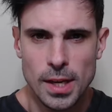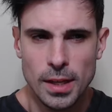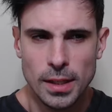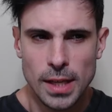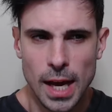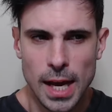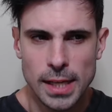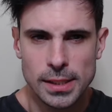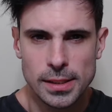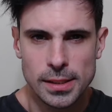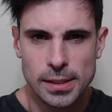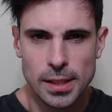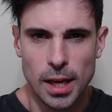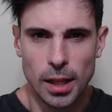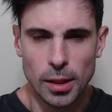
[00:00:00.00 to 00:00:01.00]

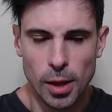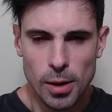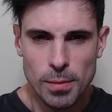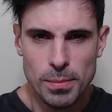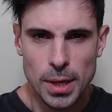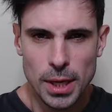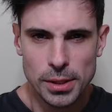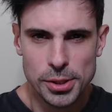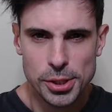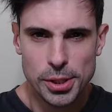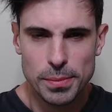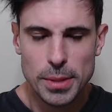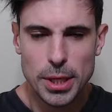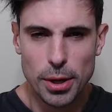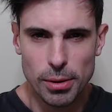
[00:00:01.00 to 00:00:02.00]
Guys, alarm bells
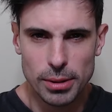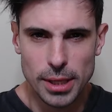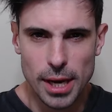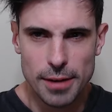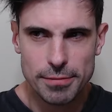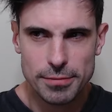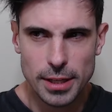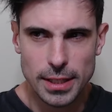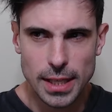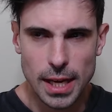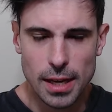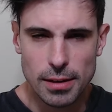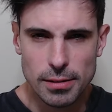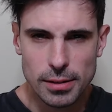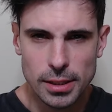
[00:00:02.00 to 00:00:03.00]
should be going off right
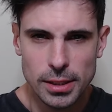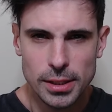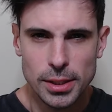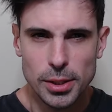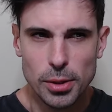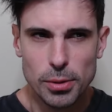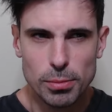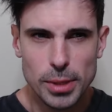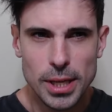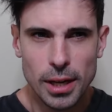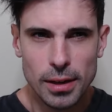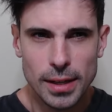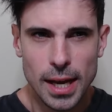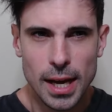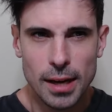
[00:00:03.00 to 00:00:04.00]
now. We
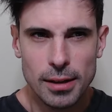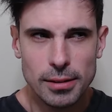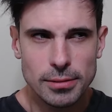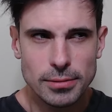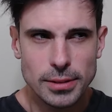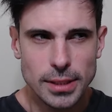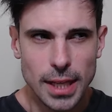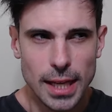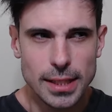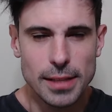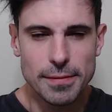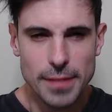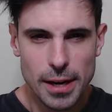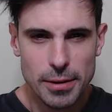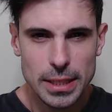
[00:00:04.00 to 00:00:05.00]
are now at the
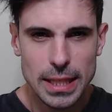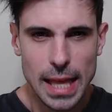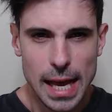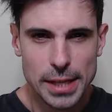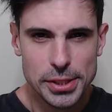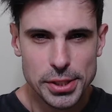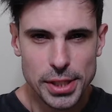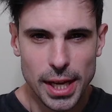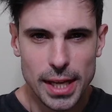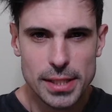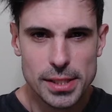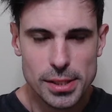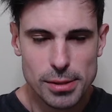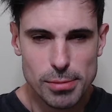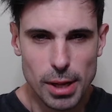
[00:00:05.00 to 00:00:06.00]
very last
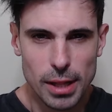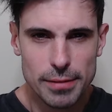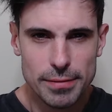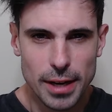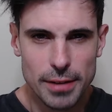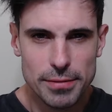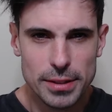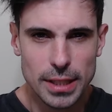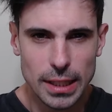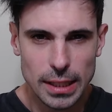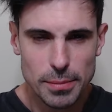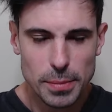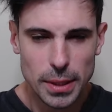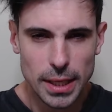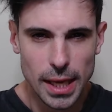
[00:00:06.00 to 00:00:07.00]
chance to qualify for the
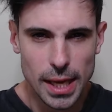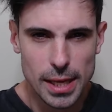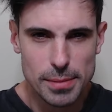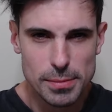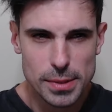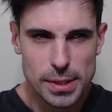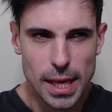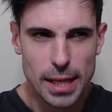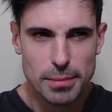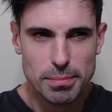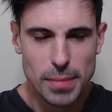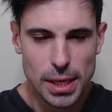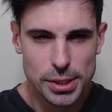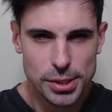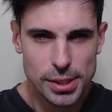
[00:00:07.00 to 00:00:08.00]
Olympic Games, and
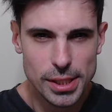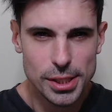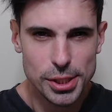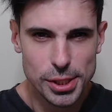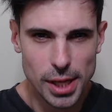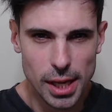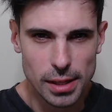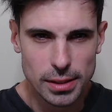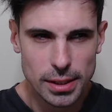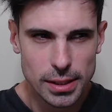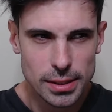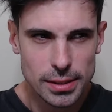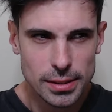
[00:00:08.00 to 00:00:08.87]
Mejdi Schalck,